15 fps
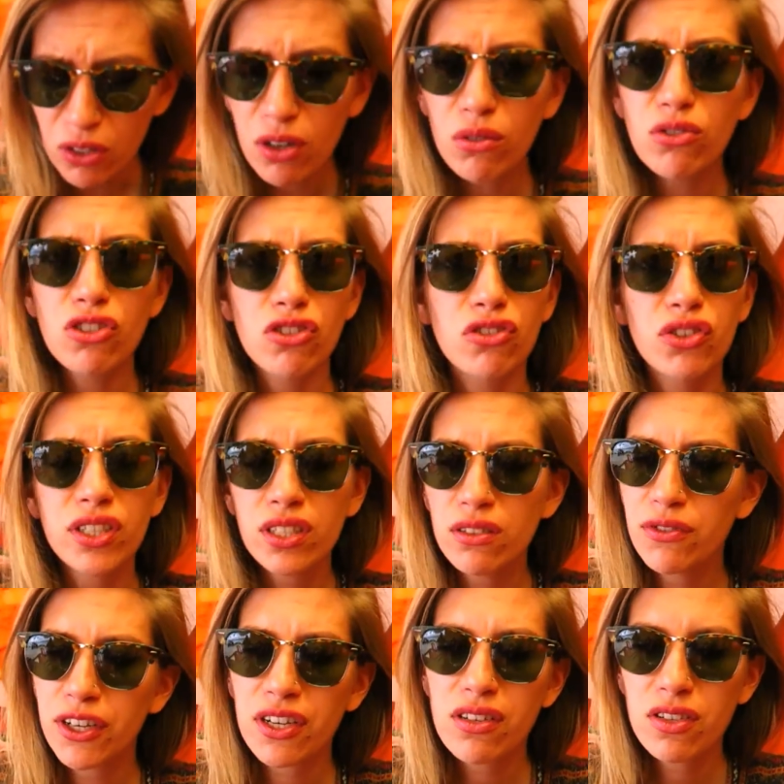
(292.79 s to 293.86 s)
You know, just
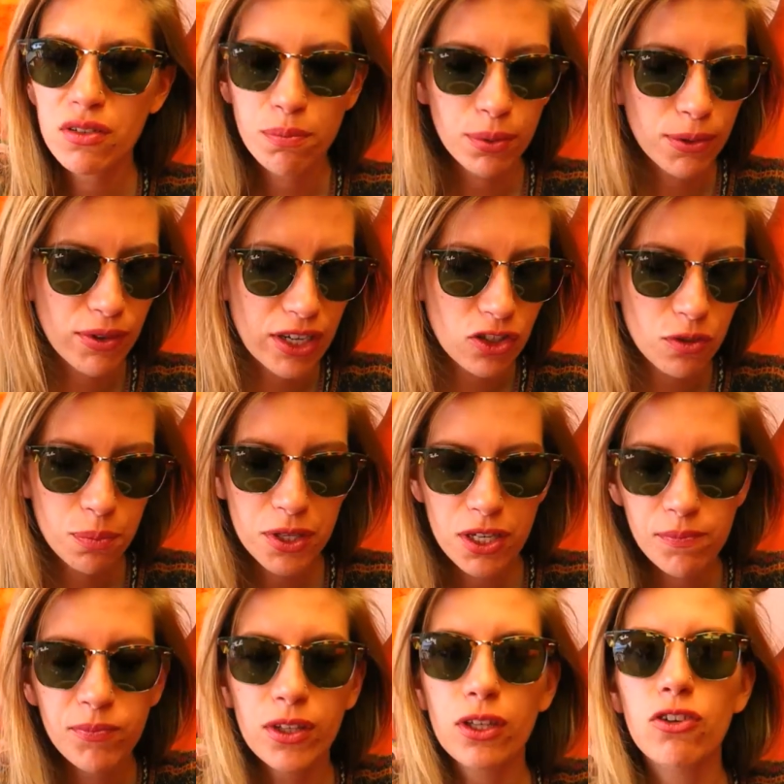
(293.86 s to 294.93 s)
grilled, very simple
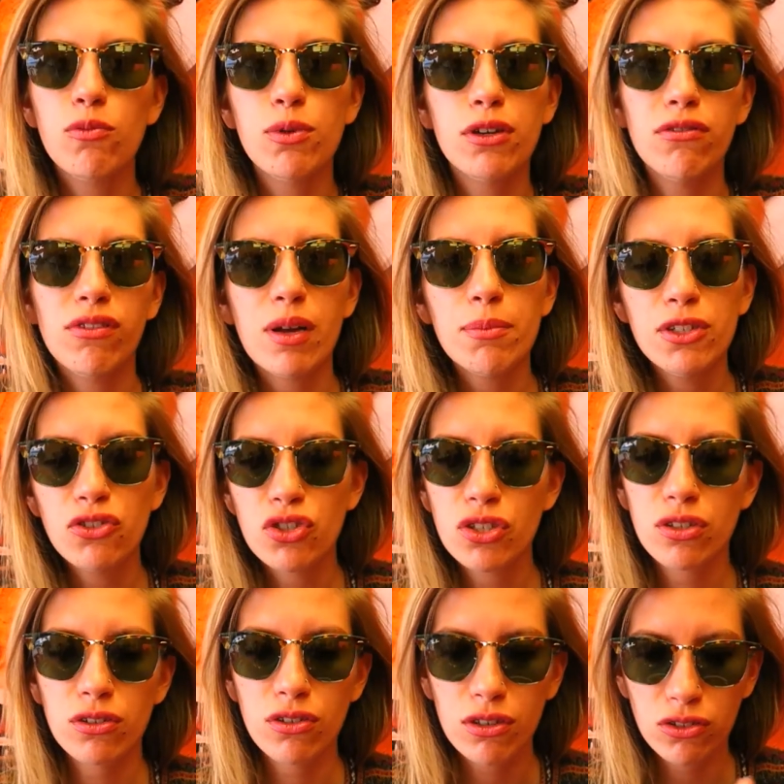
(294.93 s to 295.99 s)
recipe, a little bit of lemon
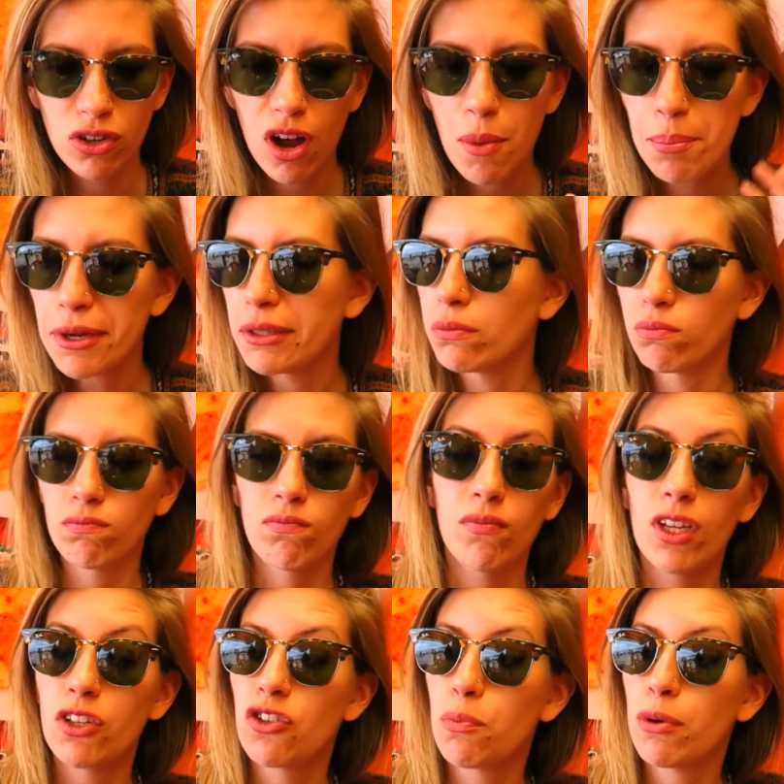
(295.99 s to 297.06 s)
drizzled on top, Then
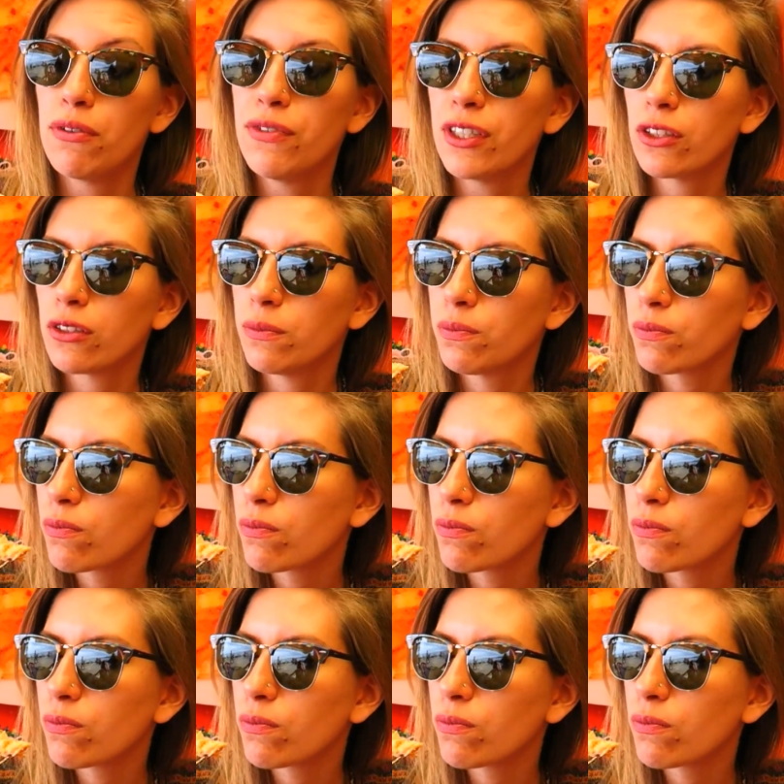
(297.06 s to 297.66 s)
it's perfect.